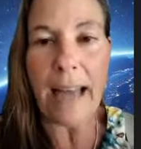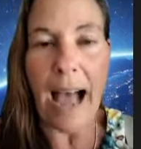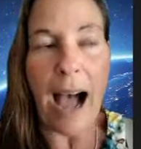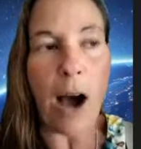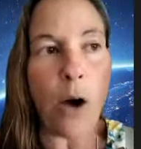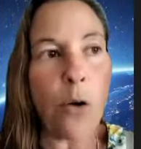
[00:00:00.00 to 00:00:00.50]

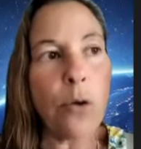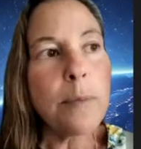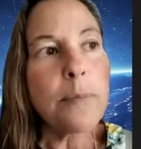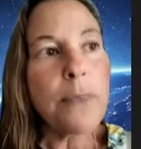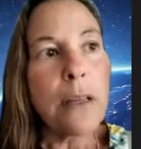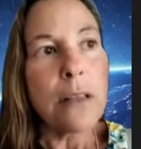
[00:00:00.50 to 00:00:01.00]
now
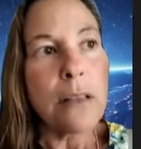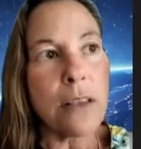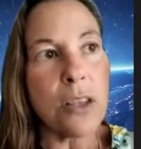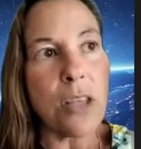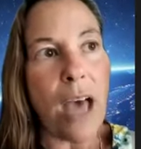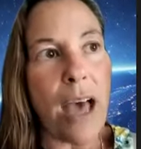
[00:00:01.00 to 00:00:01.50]

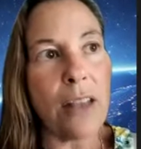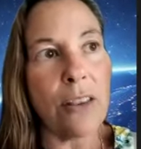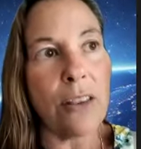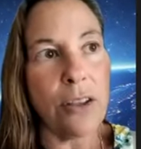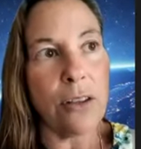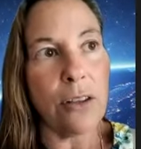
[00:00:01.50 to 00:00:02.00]
eh,
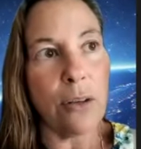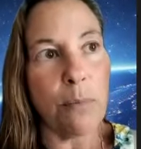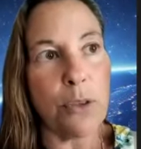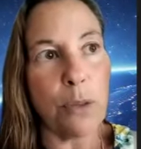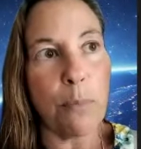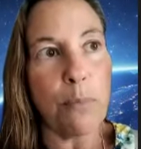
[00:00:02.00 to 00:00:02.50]
the the
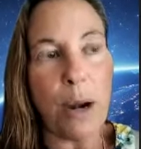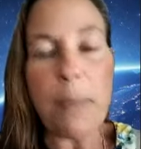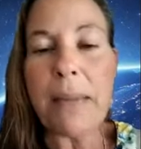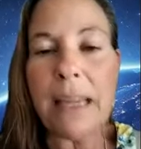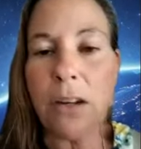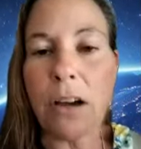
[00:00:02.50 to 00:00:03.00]
the
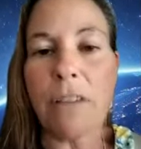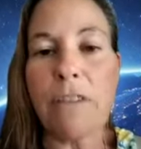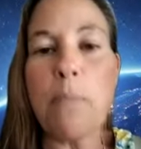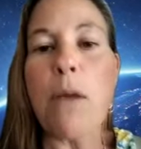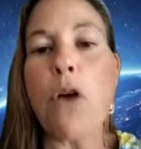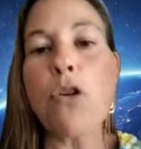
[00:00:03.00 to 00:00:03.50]
brimming of
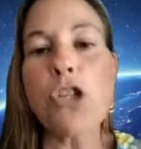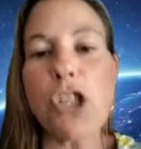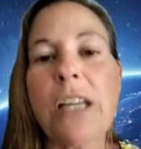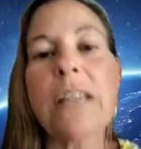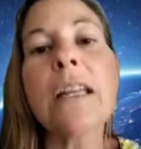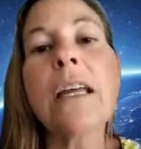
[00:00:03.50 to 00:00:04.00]

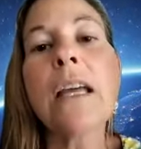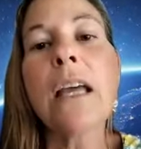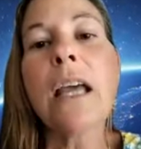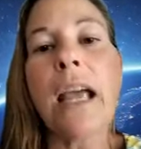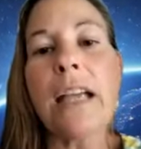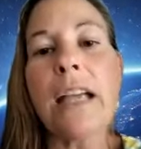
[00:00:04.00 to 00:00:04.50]
emotion
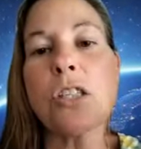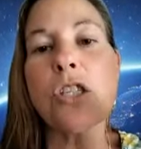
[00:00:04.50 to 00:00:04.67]
is